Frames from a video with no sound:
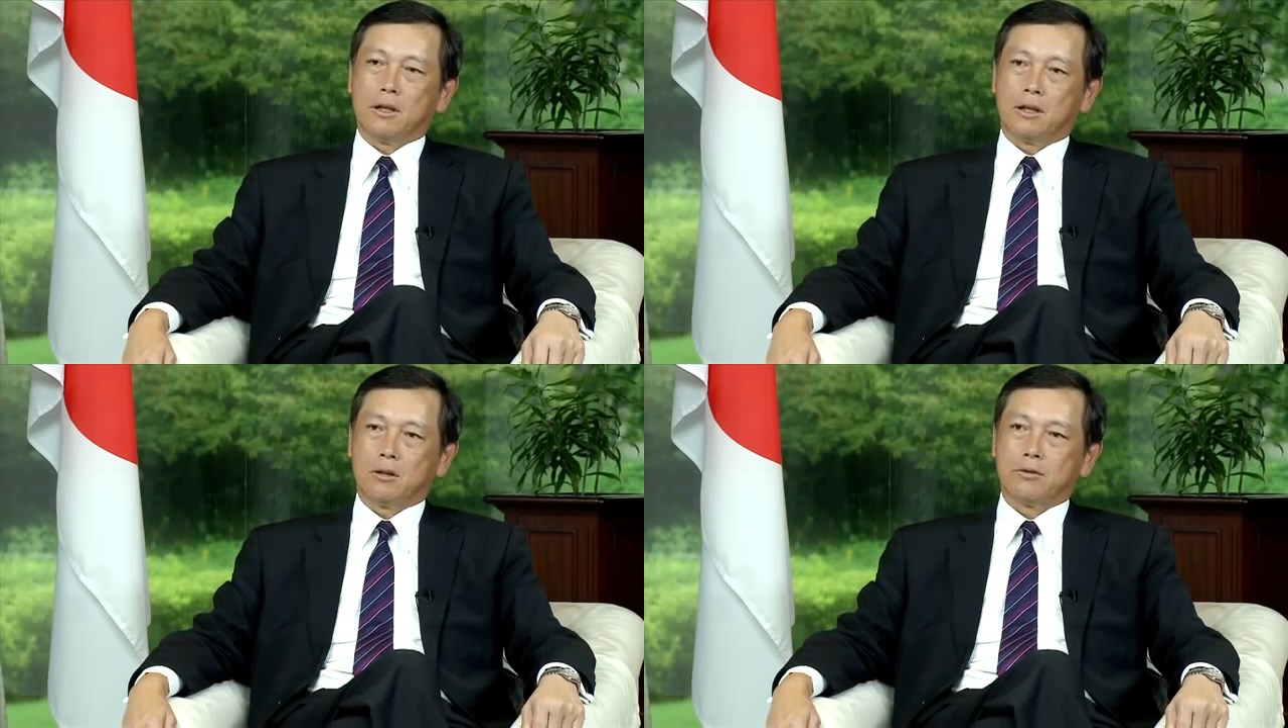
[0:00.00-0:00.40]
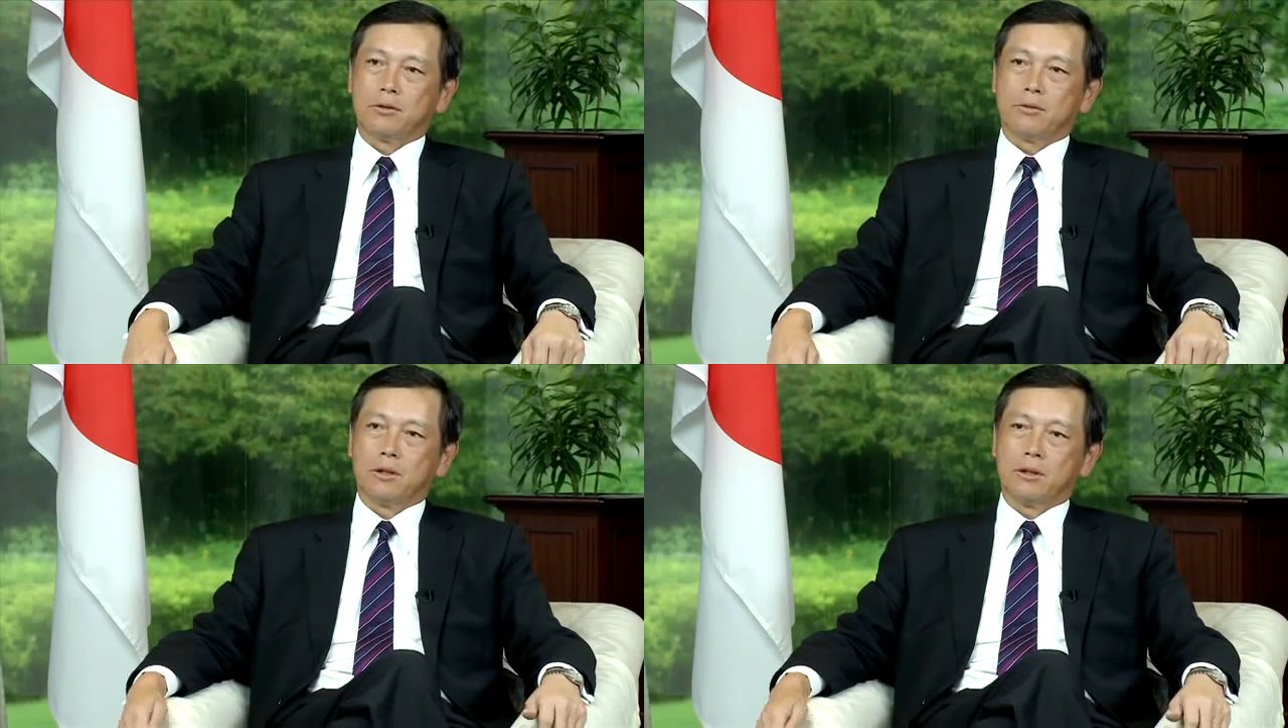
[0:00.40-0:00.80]
and
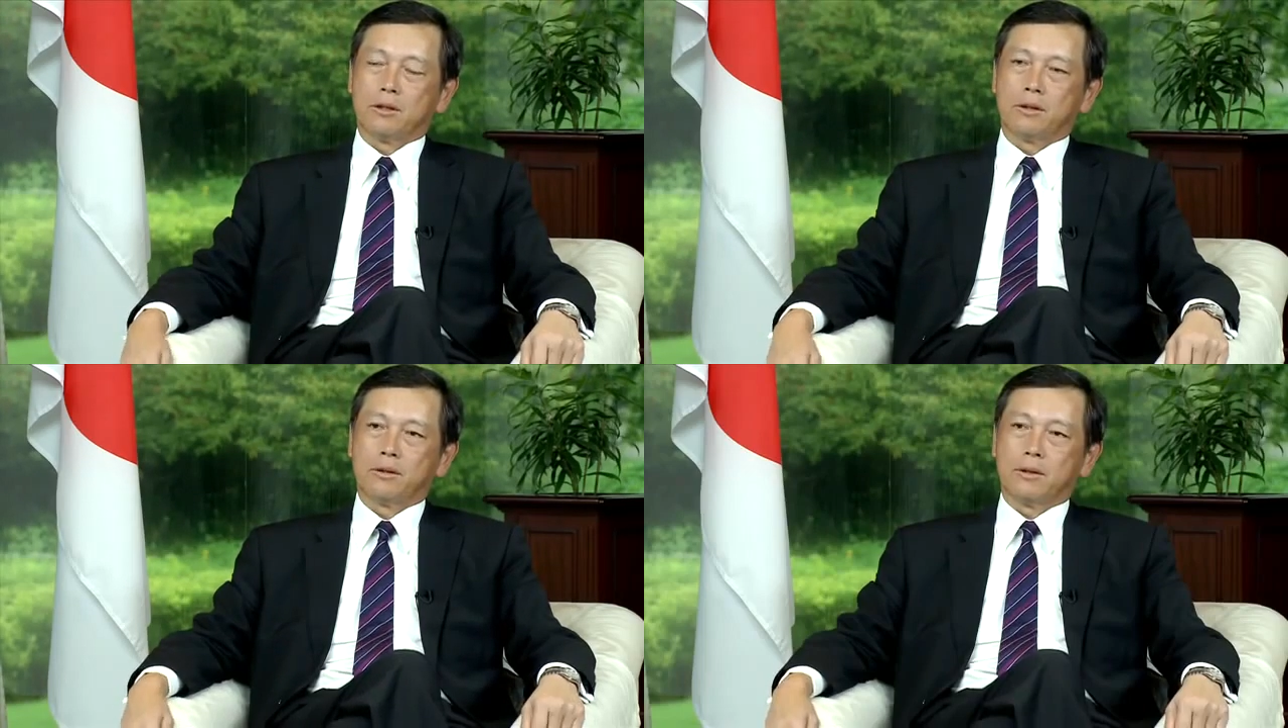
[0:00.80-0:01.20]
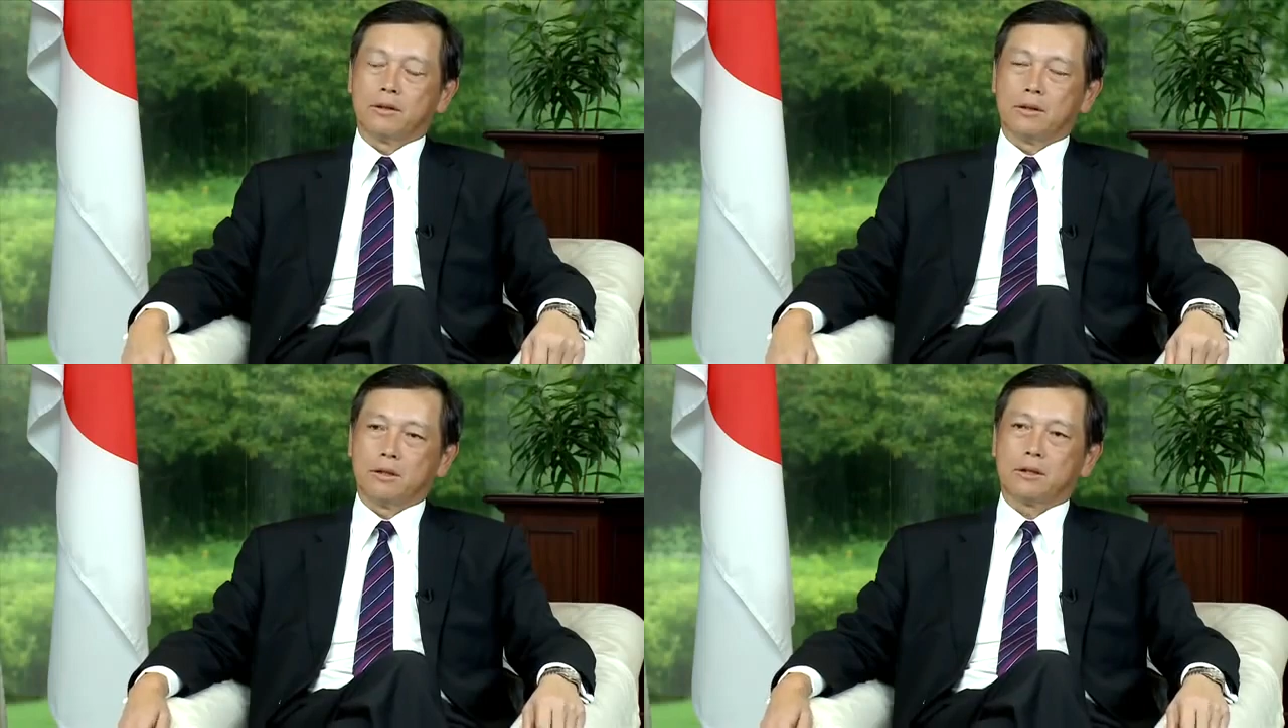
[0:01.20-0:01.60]
also the
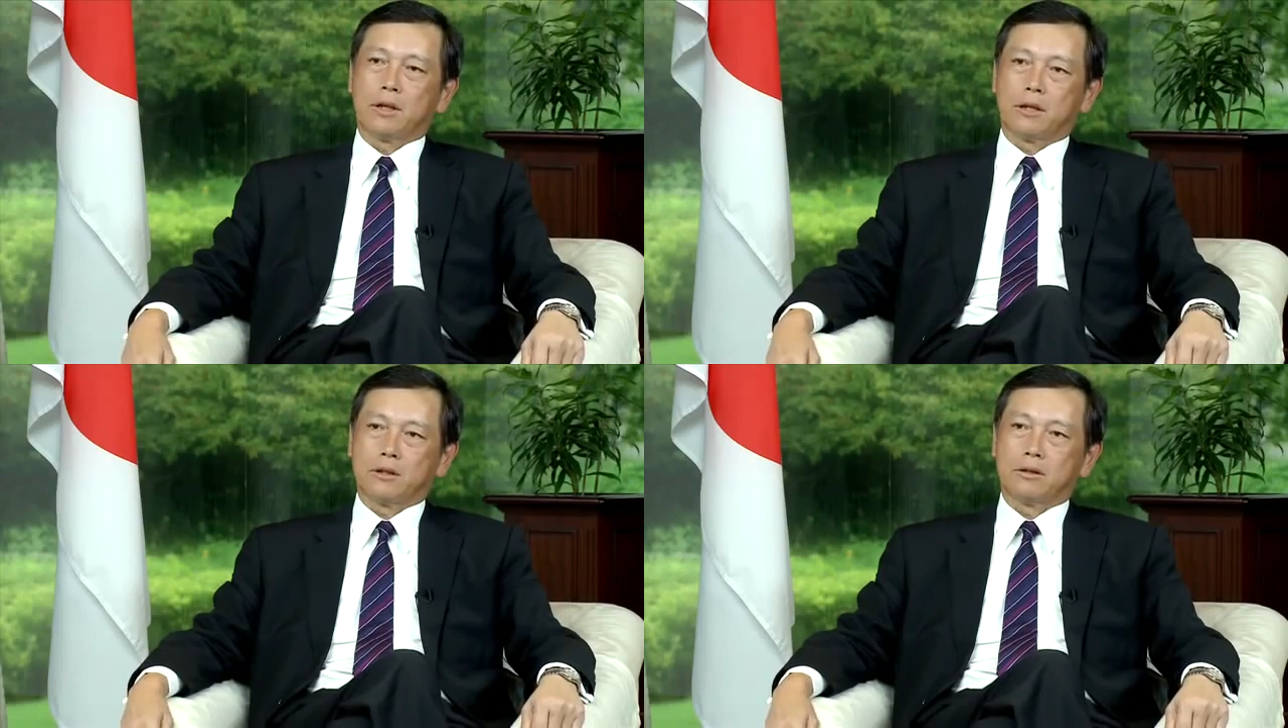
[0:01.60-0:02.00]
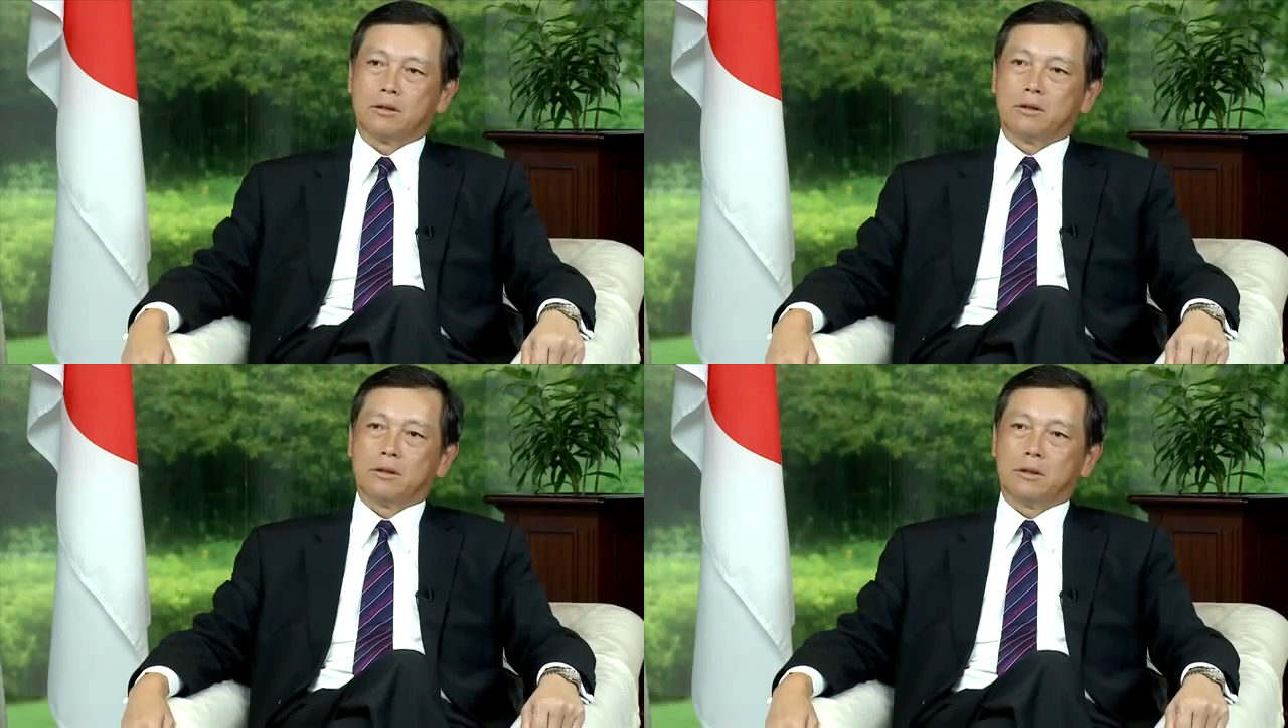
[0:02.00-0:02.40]
entire
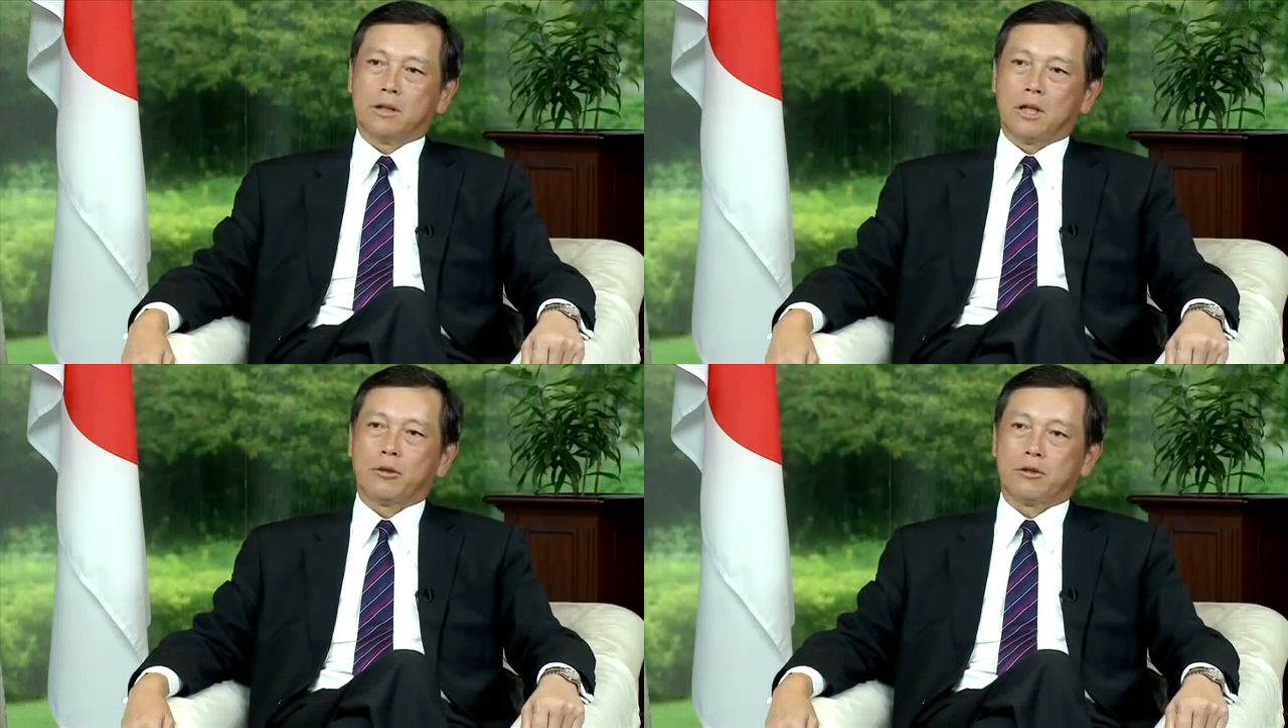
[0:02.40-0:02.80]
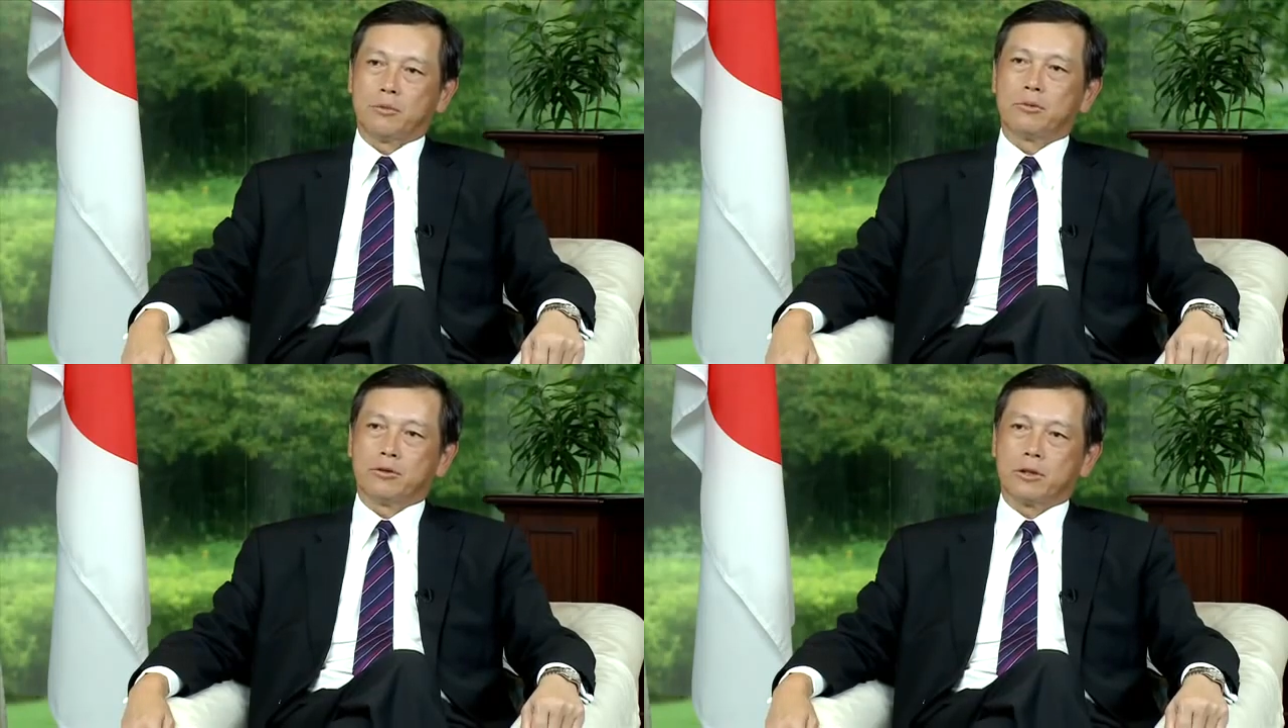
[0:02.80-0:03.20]

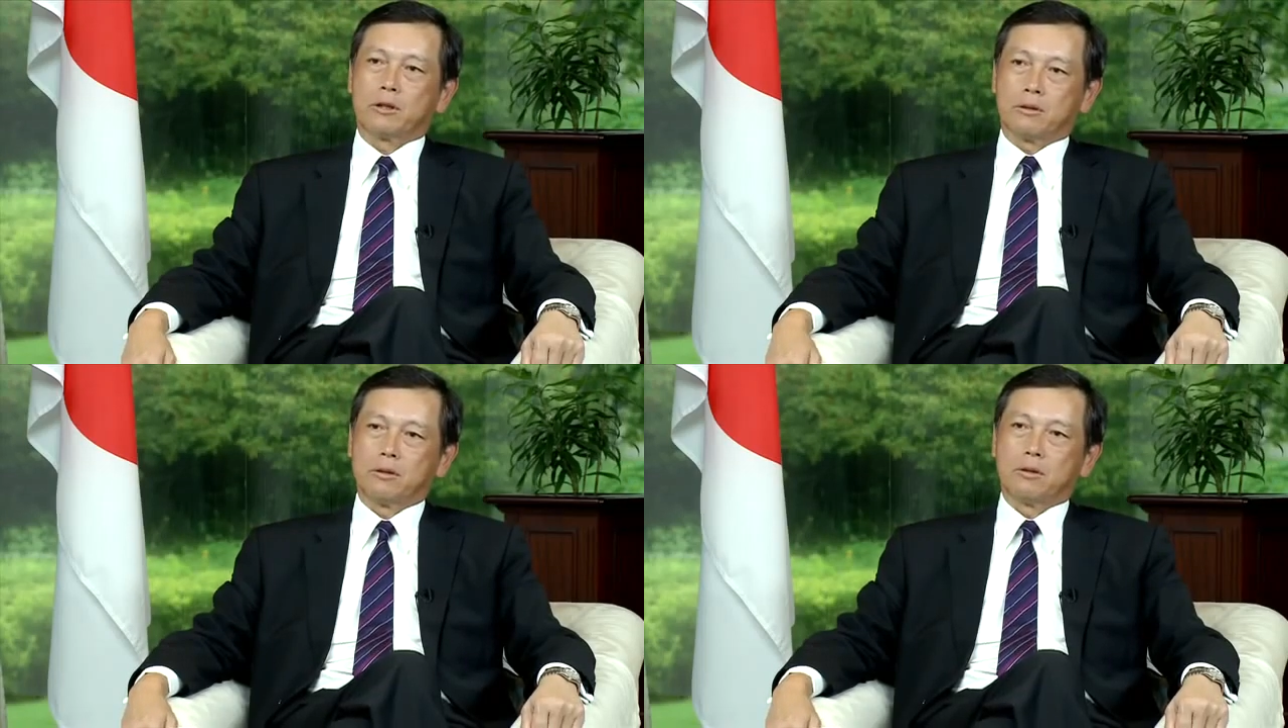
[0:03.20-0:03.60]
DMIC project.